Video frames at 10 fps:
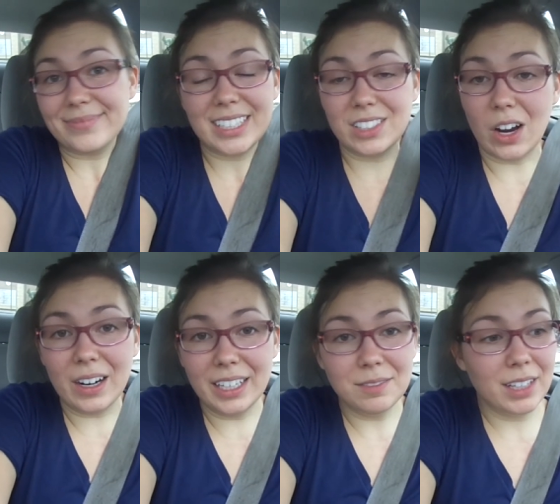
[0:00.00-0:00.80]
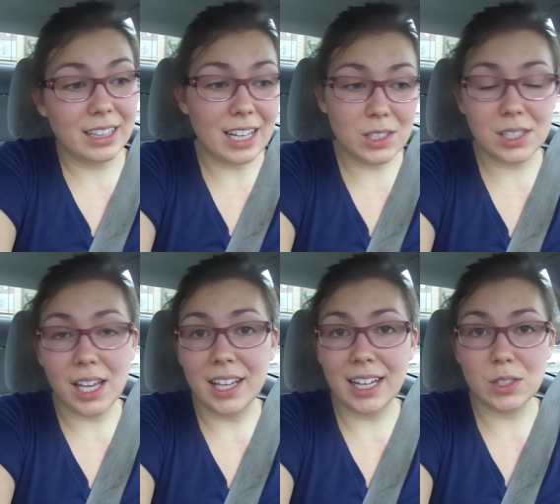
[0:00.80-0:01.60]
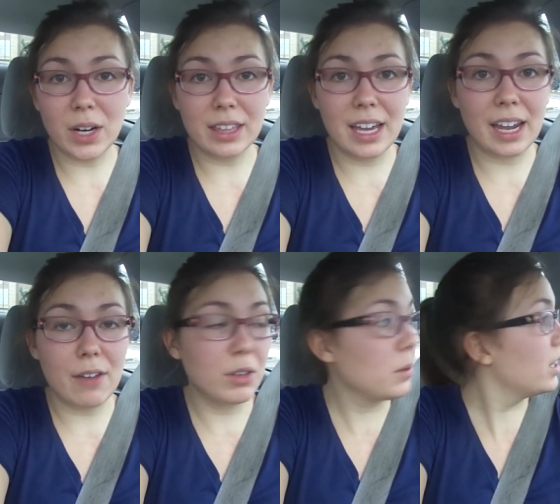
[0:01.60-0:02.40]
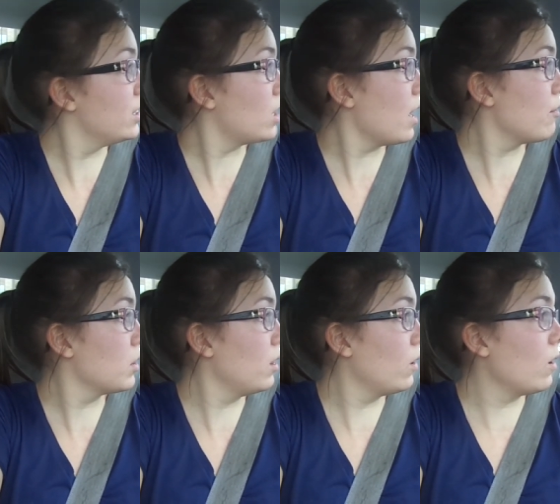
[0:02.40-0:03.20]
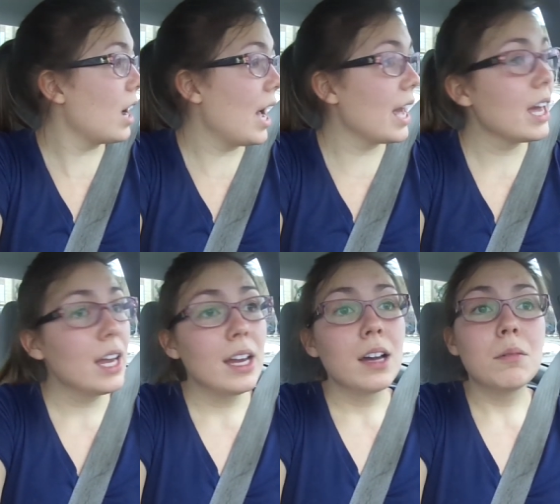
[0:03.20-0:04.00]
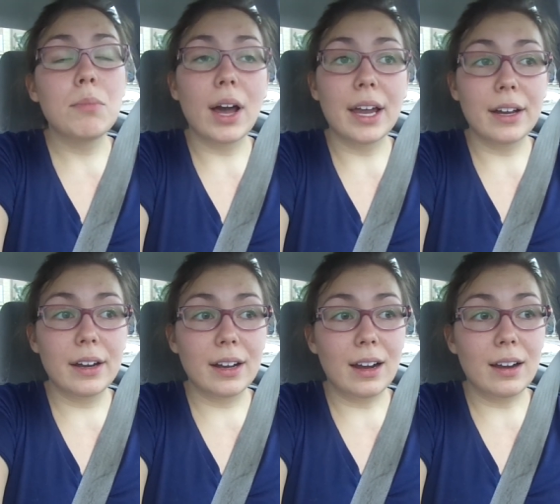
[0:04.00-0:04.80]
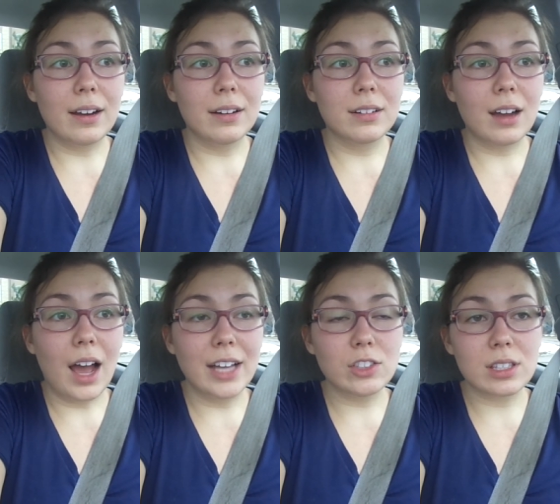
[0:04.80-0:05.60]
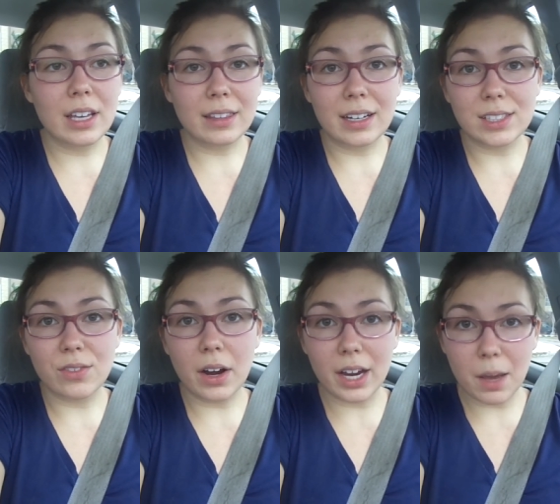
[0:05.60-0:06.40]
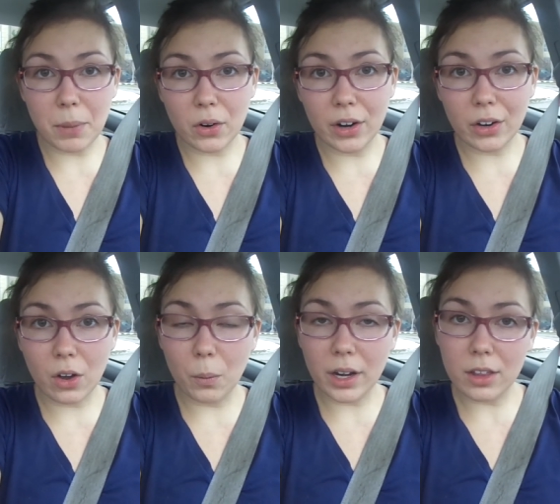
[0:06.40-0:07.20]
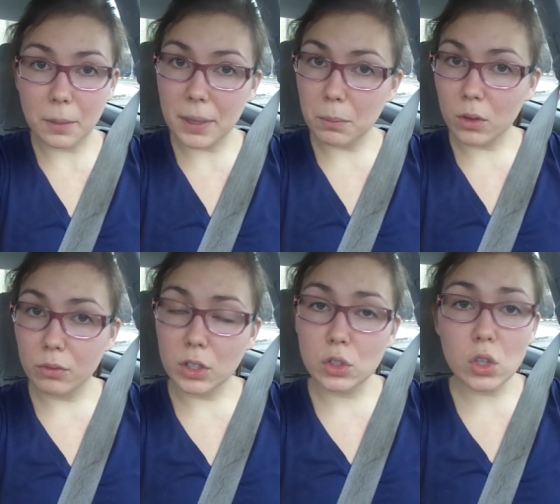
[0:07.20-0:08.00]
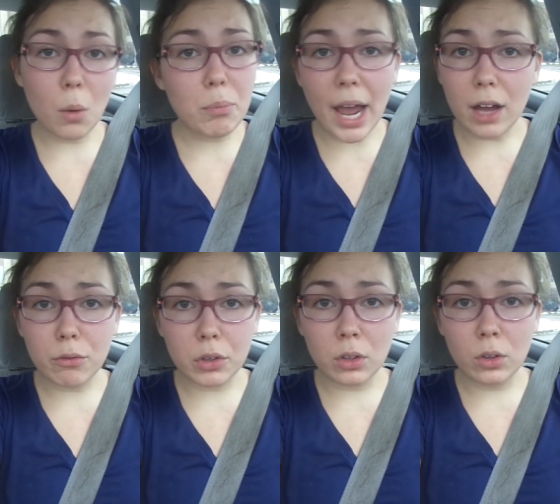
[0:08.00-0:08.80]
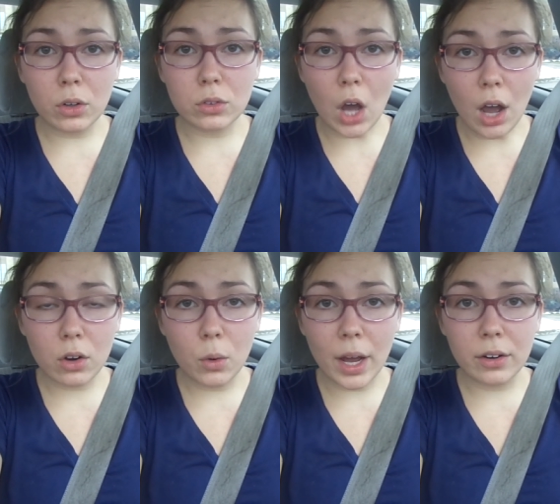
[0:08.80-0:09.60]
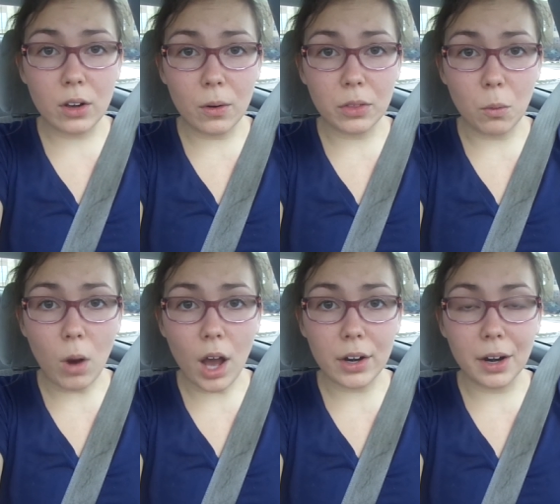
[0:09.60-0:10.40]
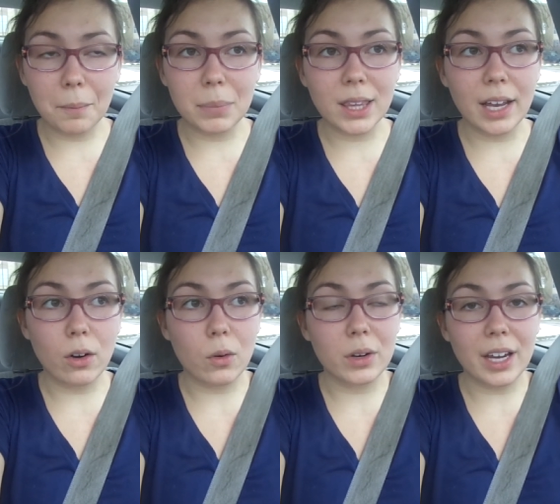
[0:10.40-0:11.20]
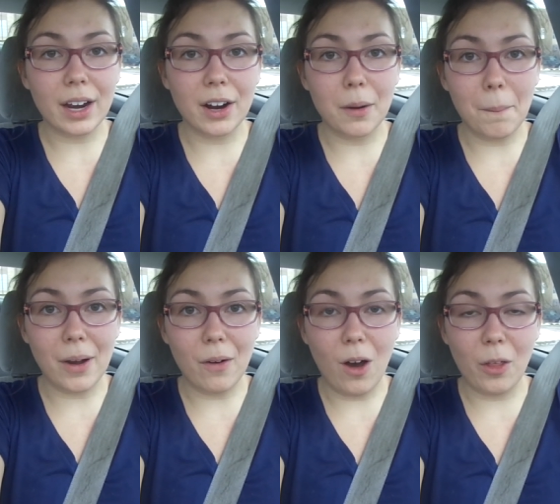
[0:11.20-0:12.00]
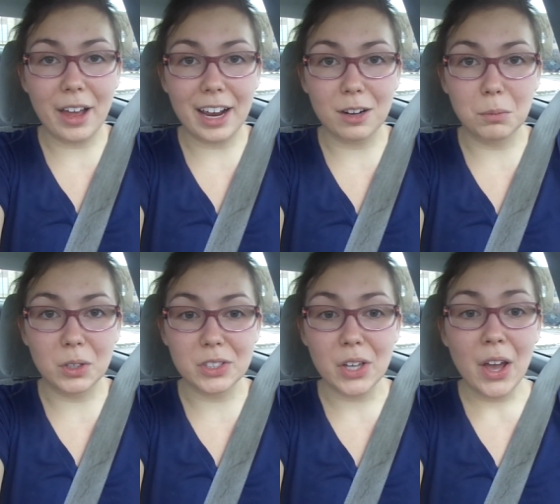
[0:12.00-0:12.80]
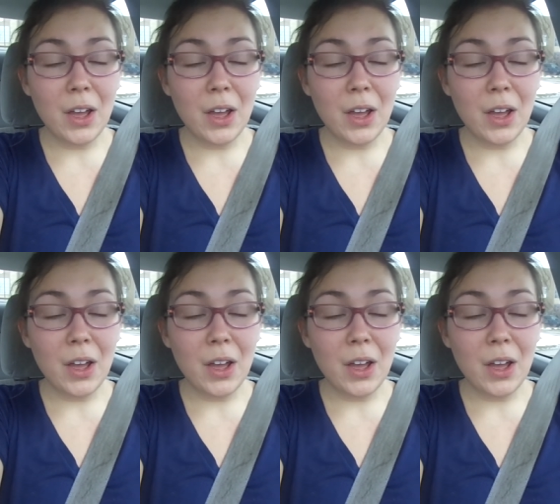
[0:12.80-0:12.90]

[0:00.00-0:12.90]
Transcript: sorry, like that's that's what I think. I feel really sorry for the little guy, but uh, I just think that it's very hypocritical when other people feel so bad for the little dog who had to go in the water, but they don't care about all the animals